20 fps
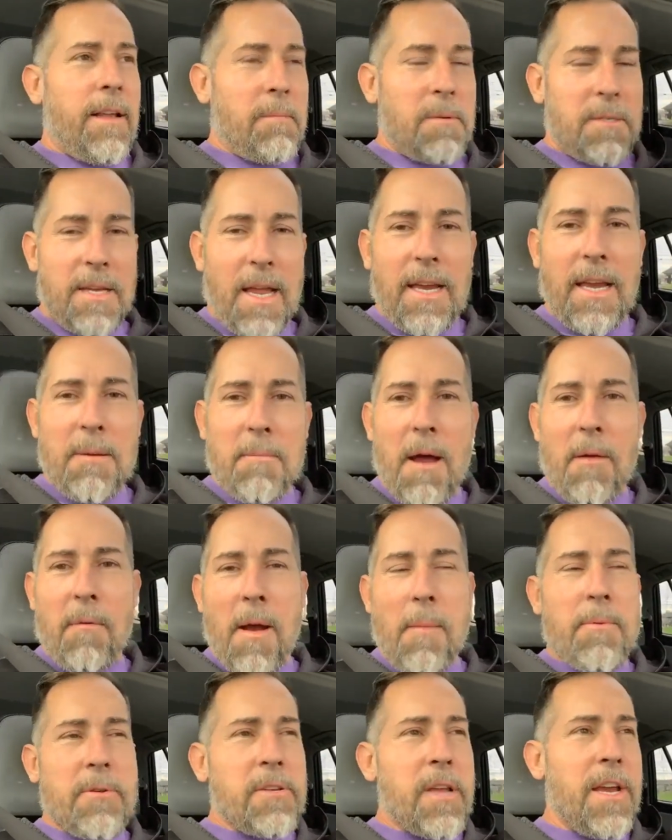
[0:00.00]
I'm staking my
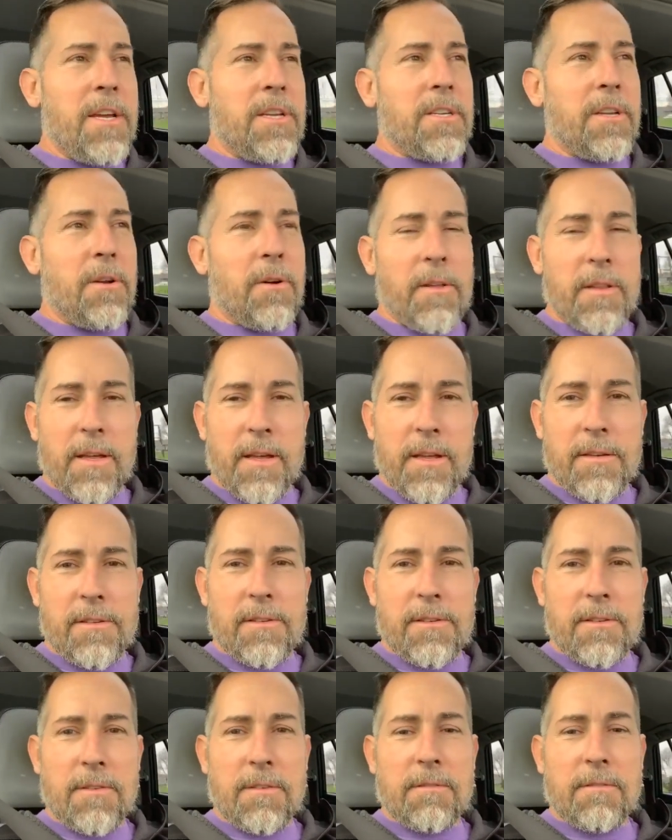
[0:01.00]
reputation on
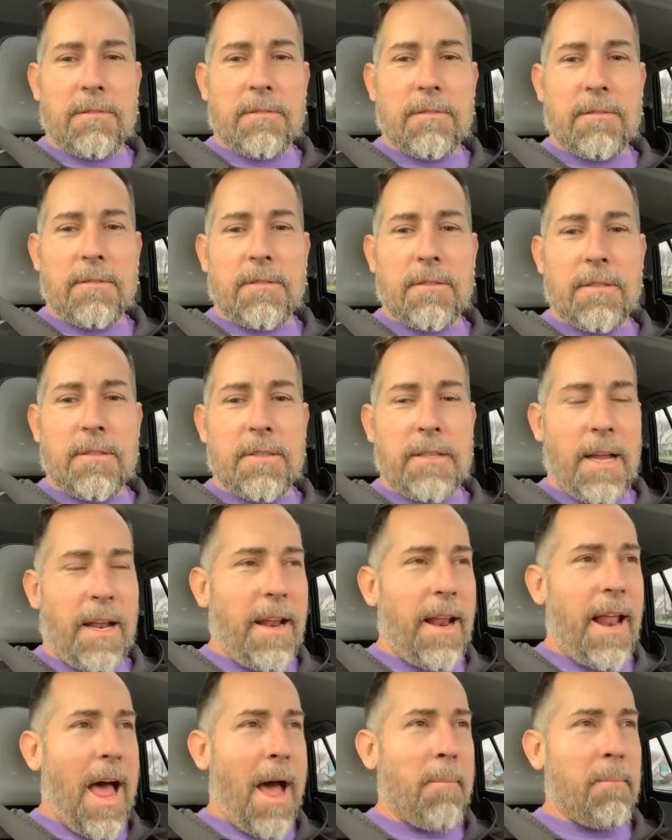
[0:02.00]
this, that
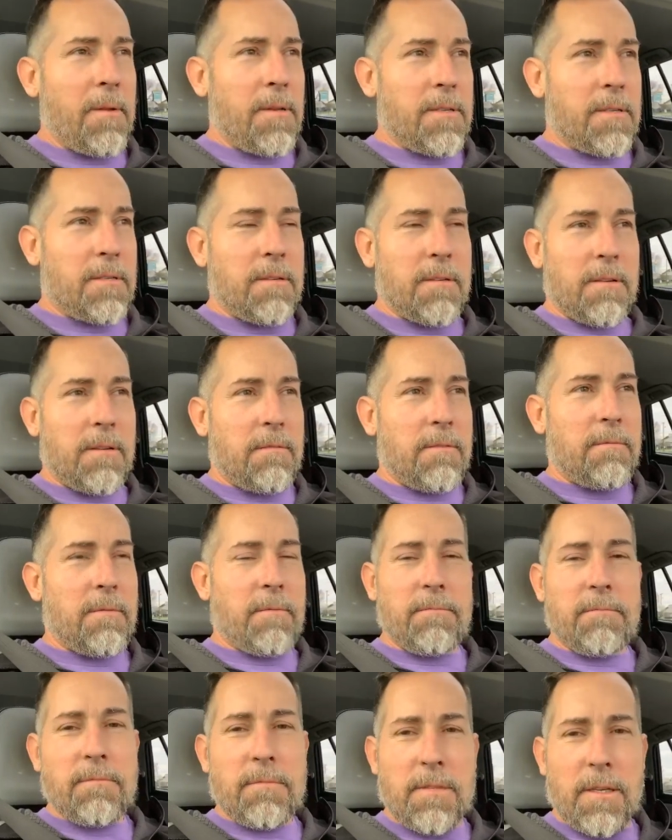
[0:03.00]
it happens.
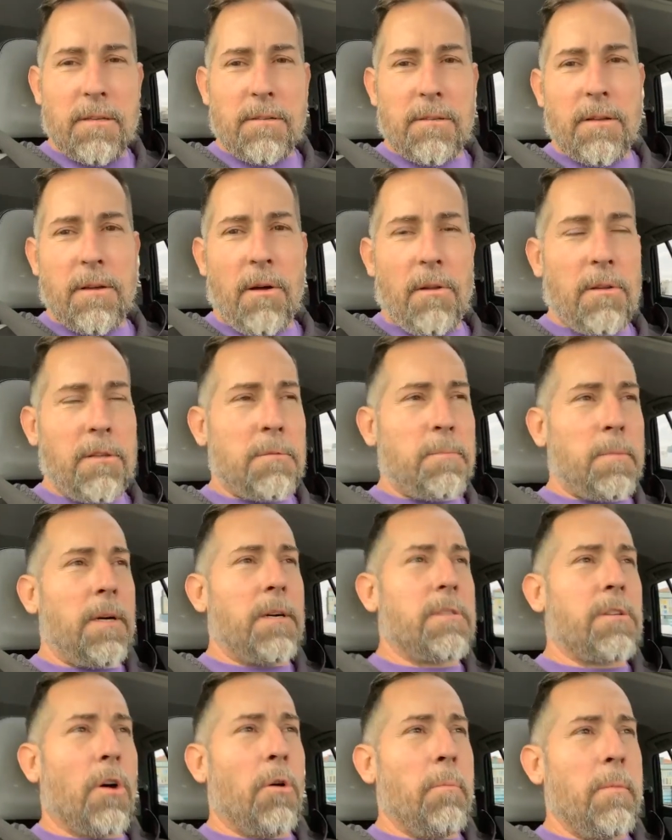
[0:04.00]
The Holy
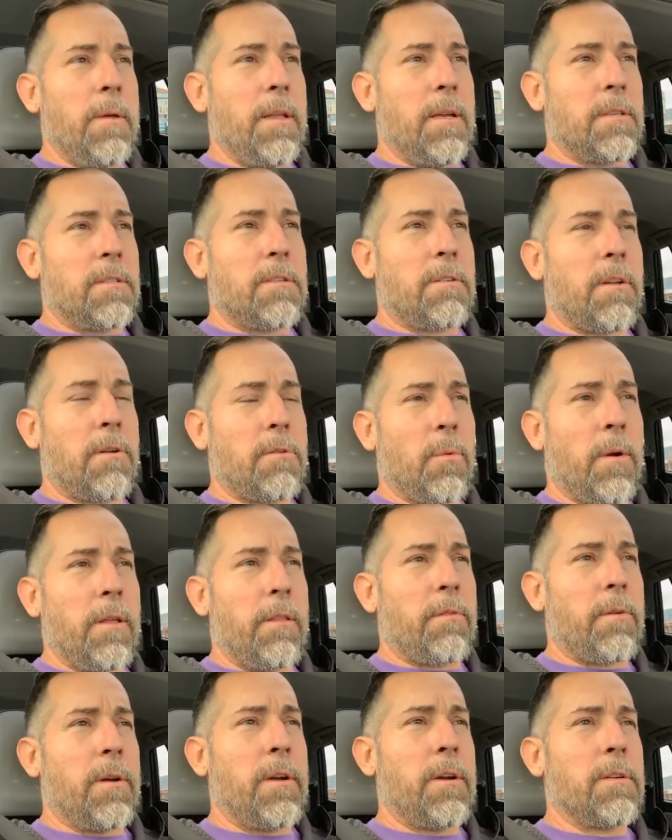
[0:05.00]
Spirit told me this
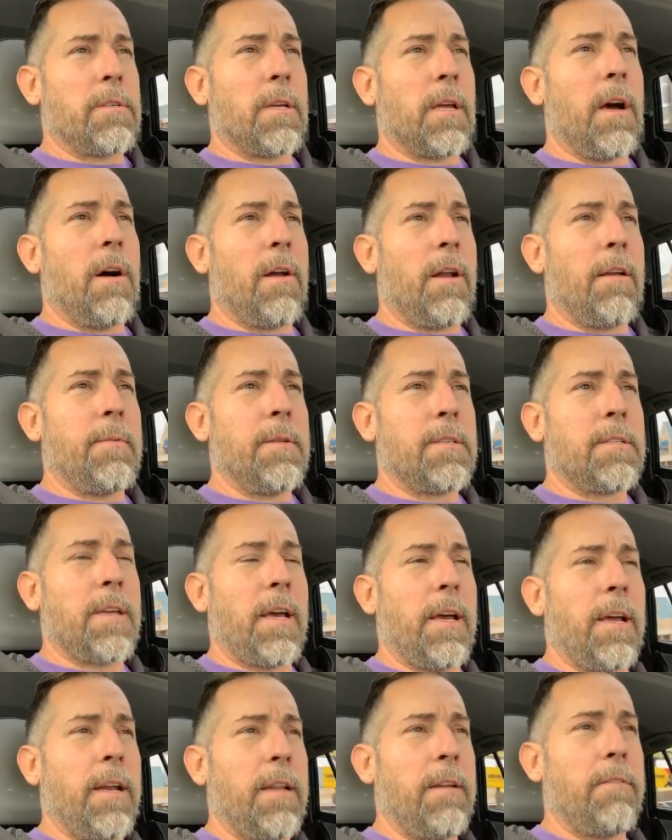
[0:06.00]
23 years ago, and I've been
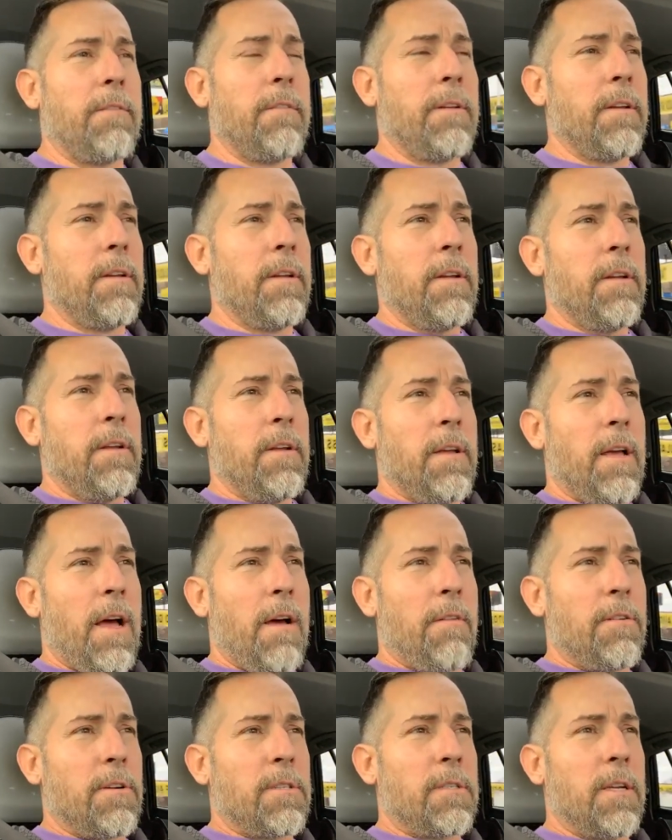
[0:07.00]
saying it
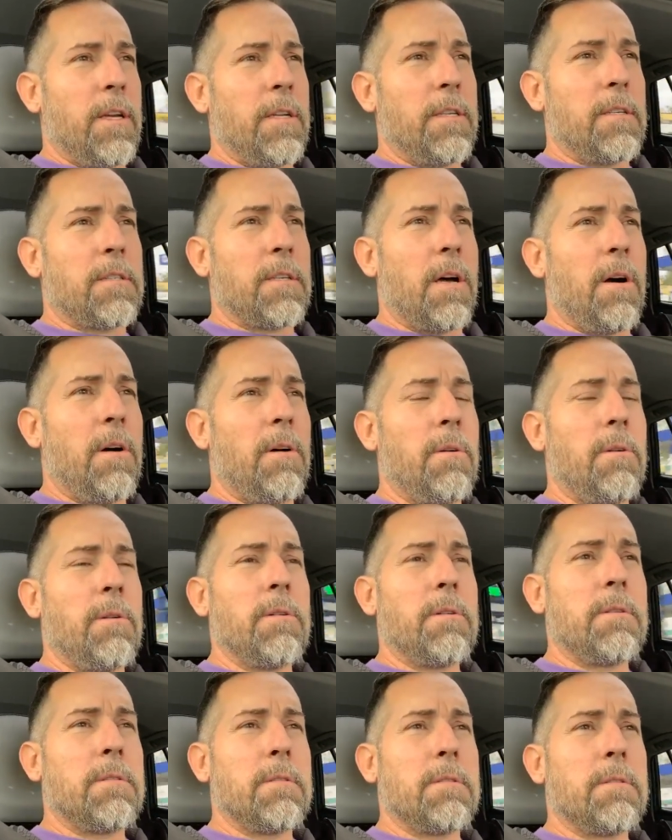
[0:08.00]
ever since. So
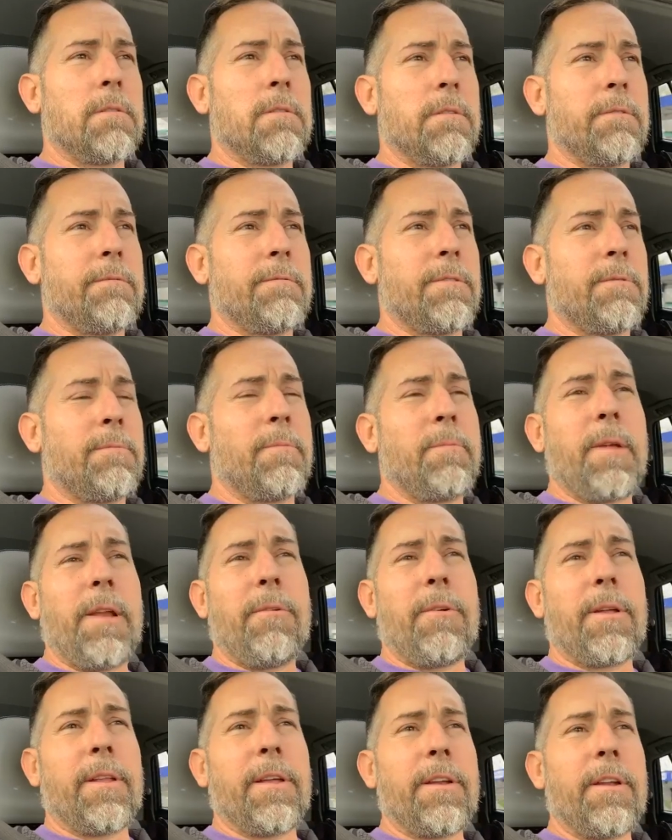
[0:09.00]
there'd be
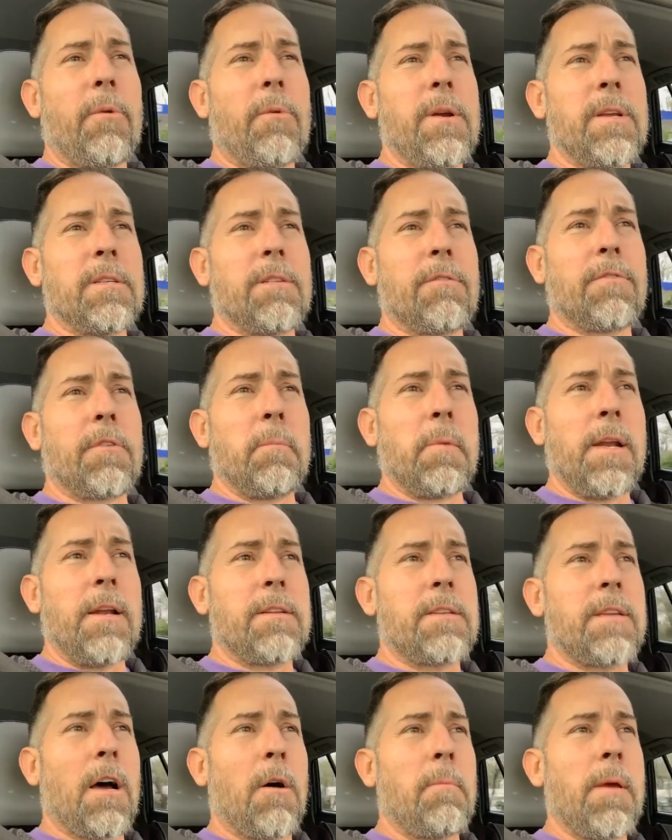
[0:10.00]
really no reason for me to
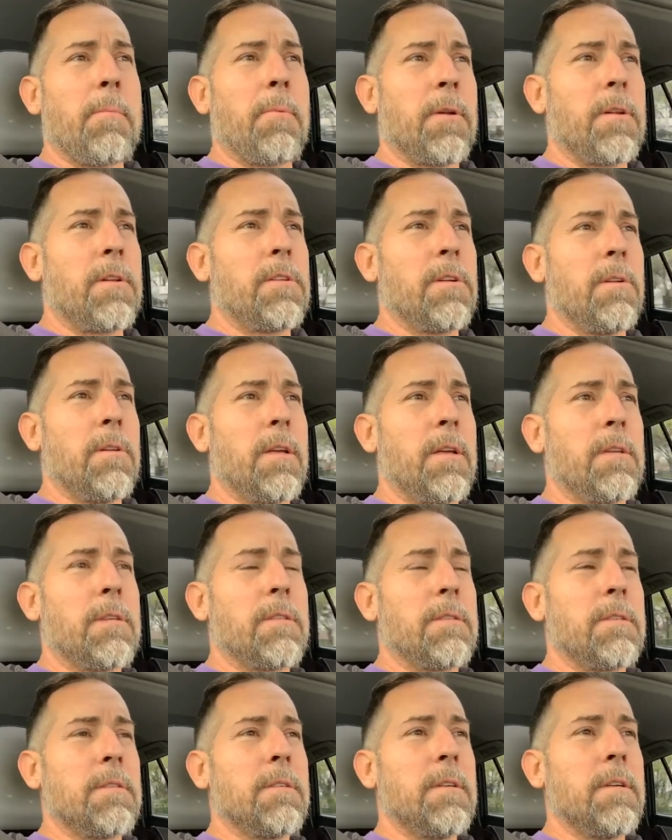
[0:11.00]
tell people to do
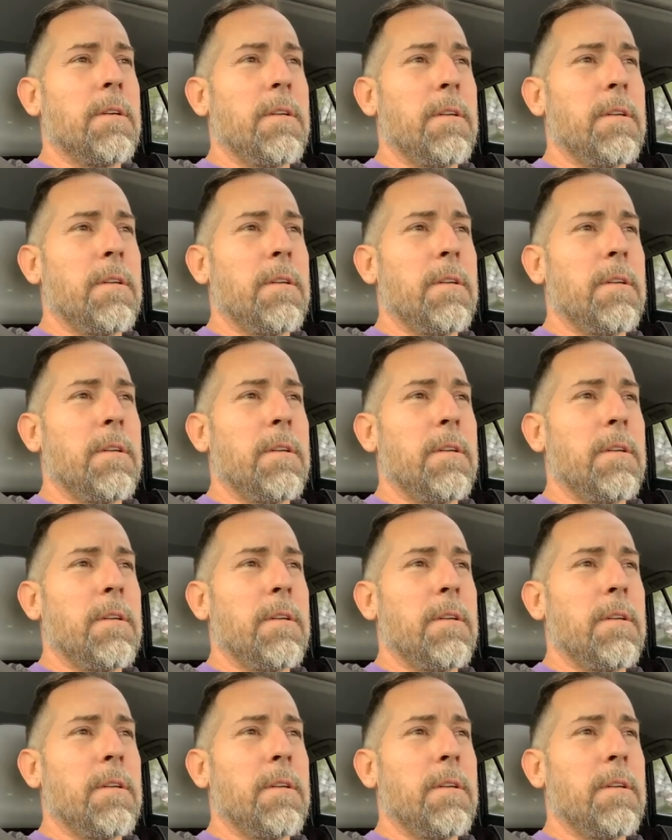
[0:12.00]
this